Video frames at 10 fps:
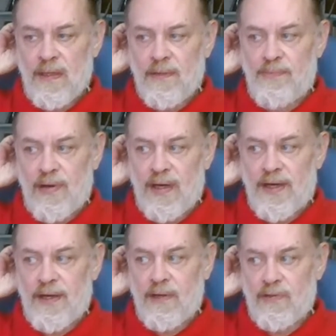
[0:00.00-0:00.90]
The
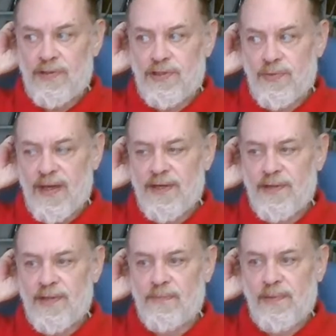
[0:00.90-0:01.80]
prior who
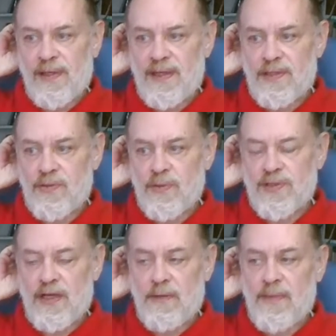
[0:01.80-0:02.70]
surrendered the place
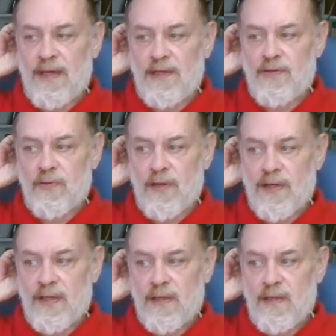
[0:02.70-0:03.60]
was
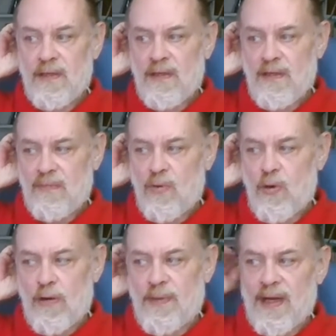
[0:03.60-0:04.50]
commendatory,
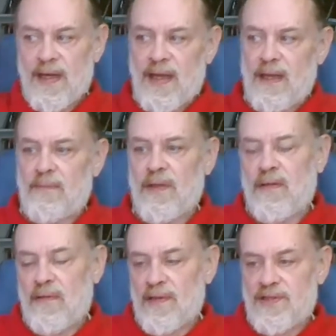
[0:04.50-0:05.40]
Moore by name,
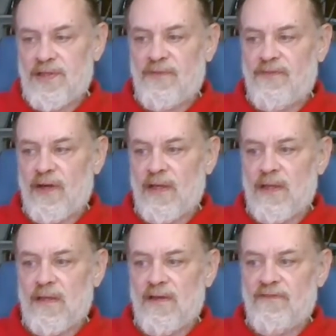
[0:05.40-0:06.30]
the
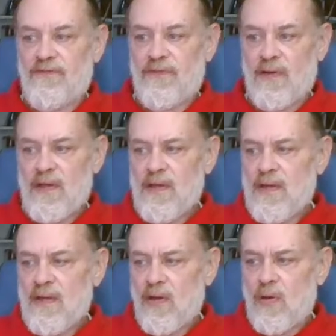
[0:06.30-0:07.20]
suffragan of
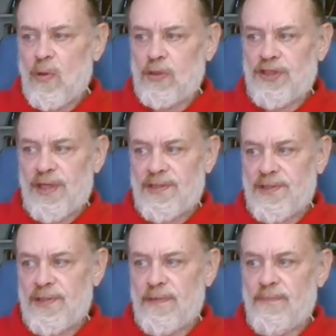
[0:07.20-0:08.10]

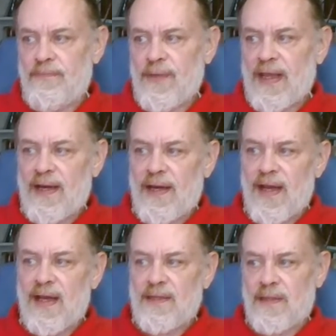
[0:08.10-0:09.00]
Colchester, and
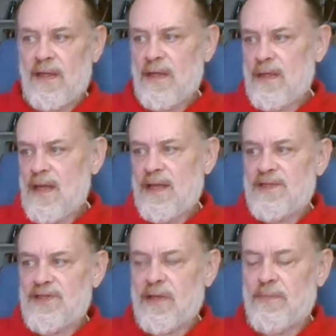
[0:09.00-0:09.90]
not
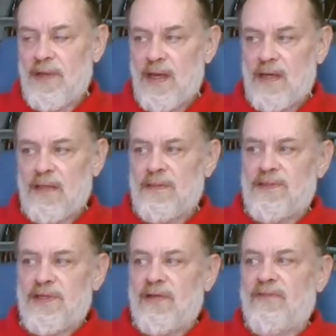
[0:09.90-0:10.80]
and some not
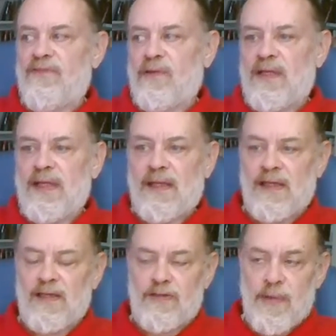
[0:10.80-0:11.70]
unskilful
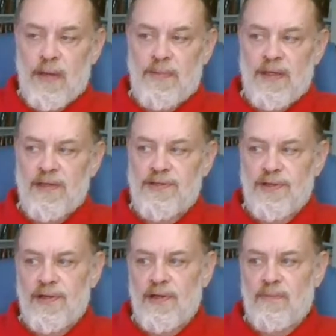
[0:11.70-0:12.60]
dealings may be
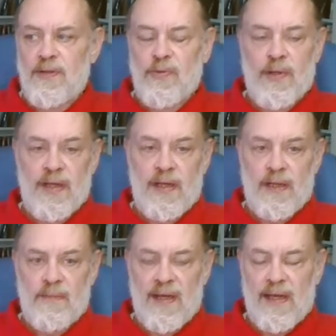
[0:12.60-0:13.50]
discerned between
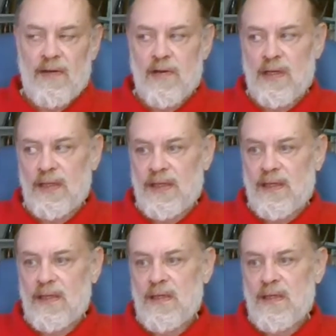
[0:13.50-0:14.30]
him and Audley.